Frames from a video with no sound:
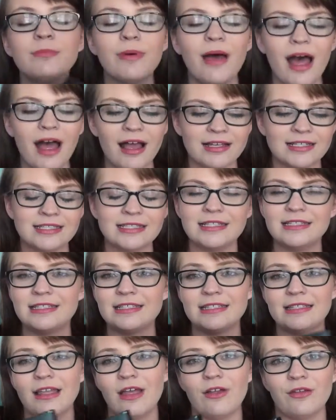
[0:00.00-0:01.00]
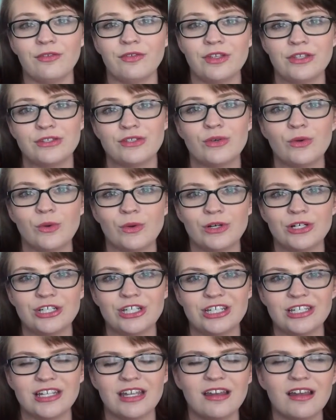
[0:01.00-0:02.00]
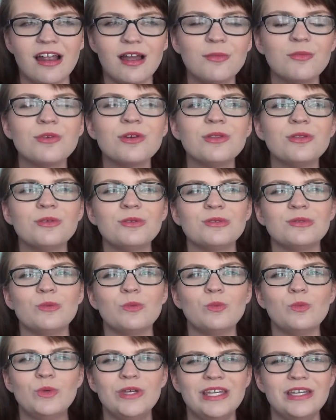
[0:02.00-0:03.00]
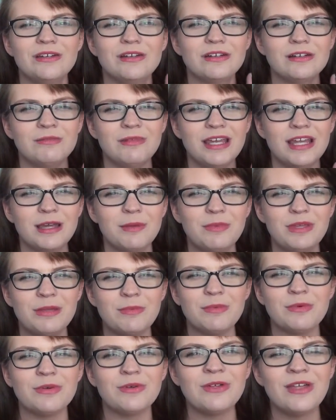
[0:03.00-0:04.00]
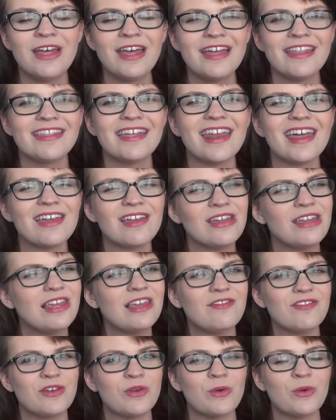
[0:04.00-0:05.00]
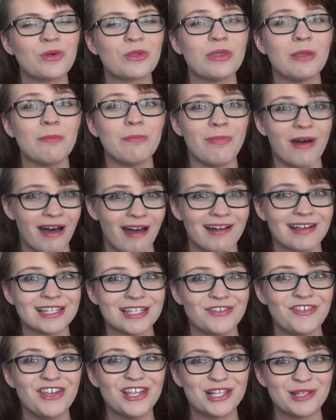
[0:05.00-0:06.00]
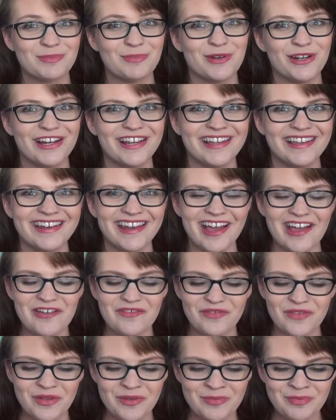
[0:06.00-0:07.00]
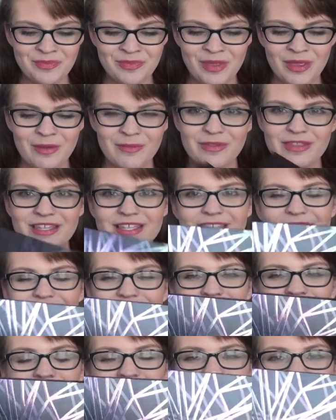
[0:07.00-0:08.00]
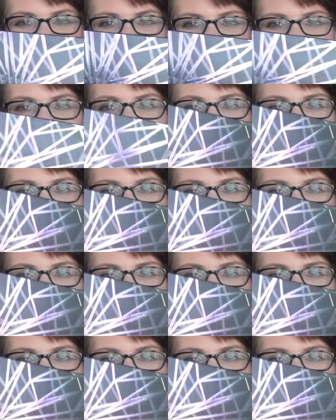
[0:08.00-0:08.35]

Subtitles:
box itself is gorgeous, and I'm one of those weird makeup people that I even hoard the box if it's pretty enough. This is the front of the